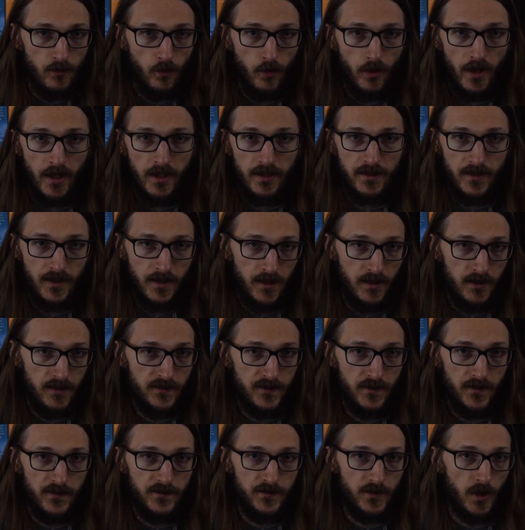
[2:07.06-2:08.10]
what I did
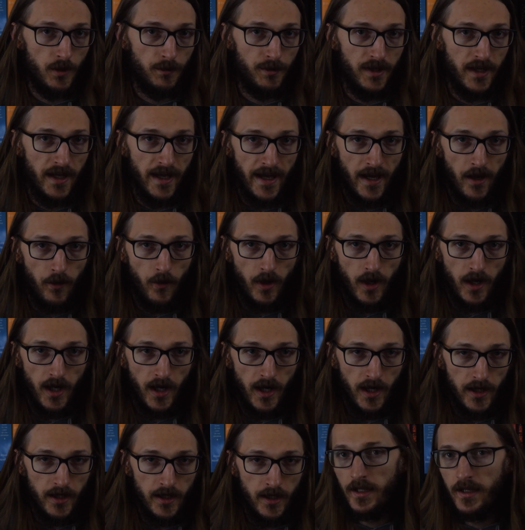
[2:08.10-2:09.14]
to determine how
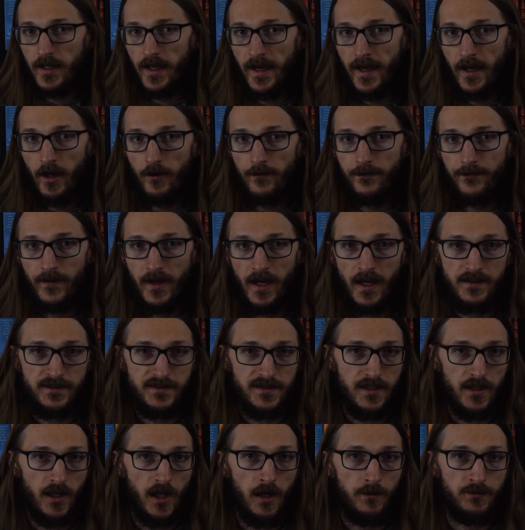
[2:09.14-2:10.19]
high and how fast
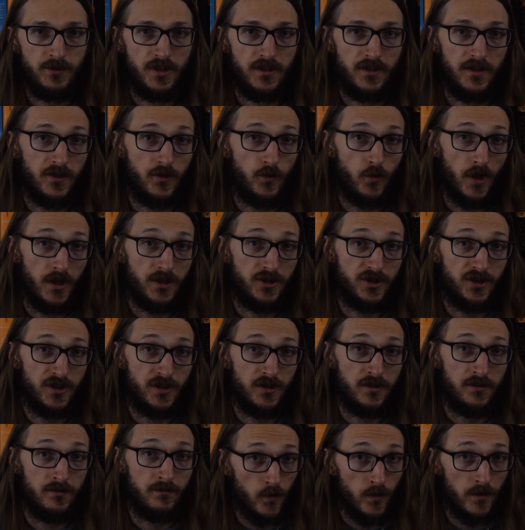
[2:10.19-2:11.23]
the object in
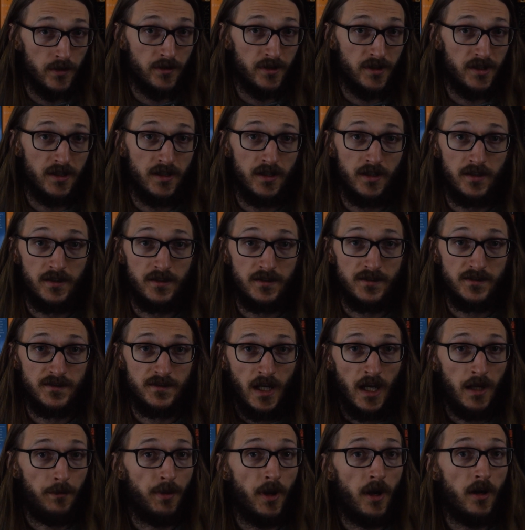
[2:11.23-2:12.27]
question really is.
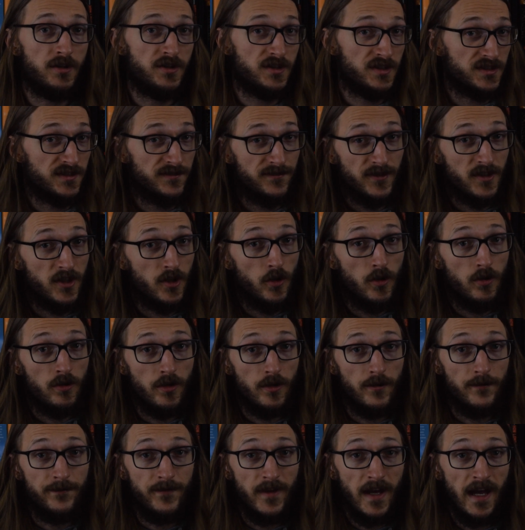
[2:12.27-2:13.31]
I apologize if I go a
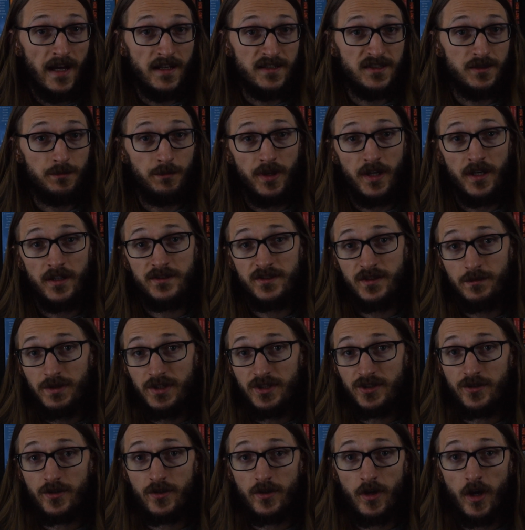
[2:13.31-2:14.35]
little fast, but to be
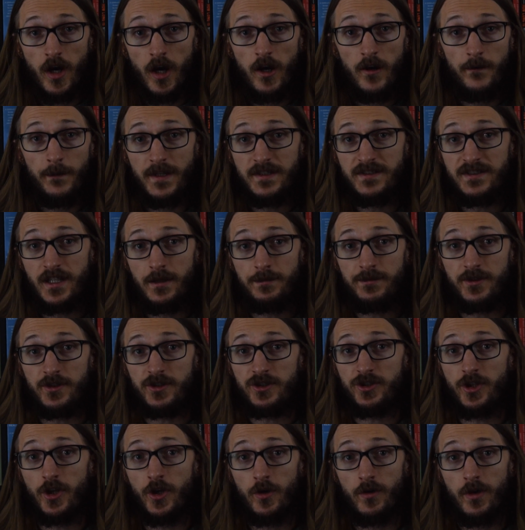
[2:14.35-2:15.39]
sure, all of my steps are
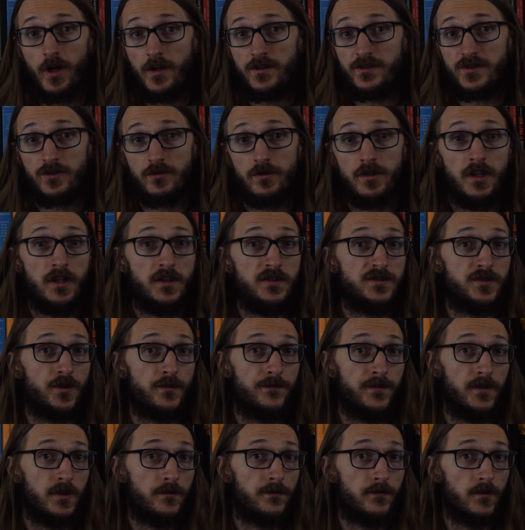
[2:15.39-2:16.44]
shown on screen, so
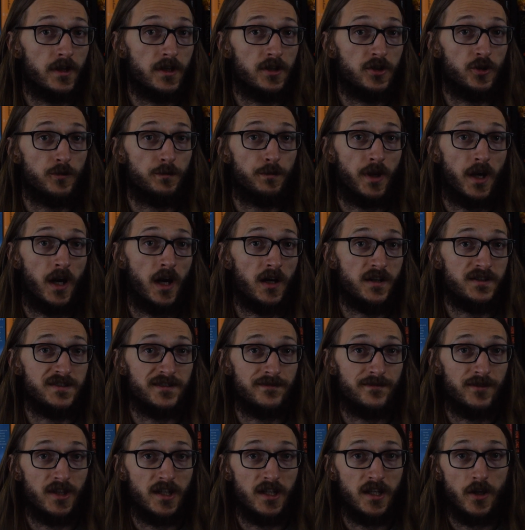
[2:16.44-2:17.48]
feel free to pause the
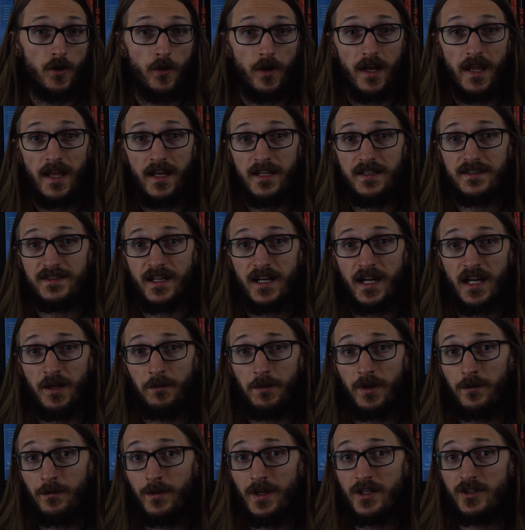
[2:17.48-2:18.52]
video at any time
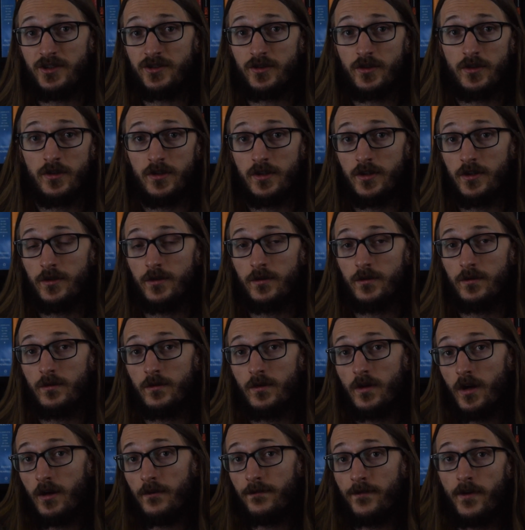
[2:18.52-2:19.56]
and make sure
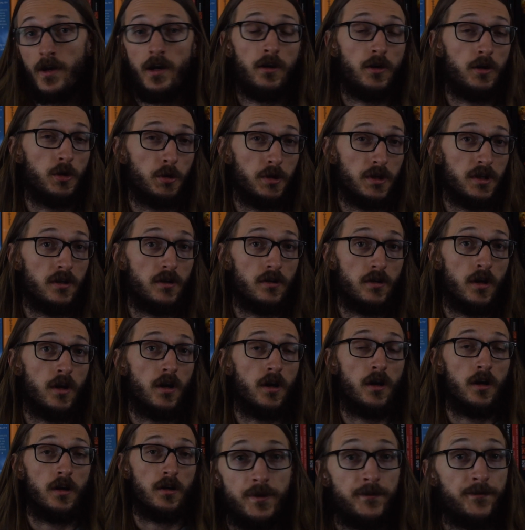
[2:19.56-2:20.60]
you are following
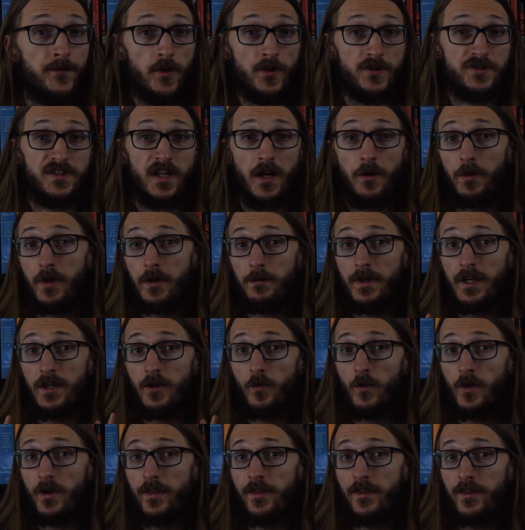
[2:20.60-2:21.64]
along. But first, I want to make
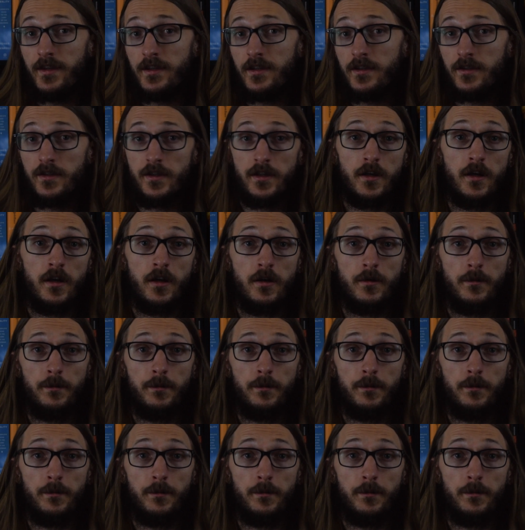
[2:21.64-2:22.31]
one thing clear.